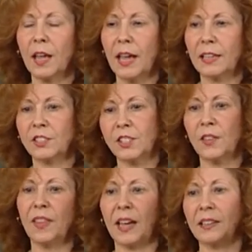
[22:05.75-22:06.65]
and
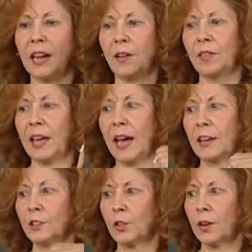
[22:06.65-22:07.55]
send that down the
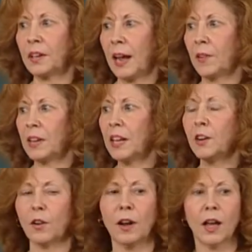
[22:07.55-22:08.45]
axon down
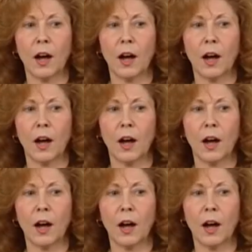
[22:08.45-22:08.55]
here.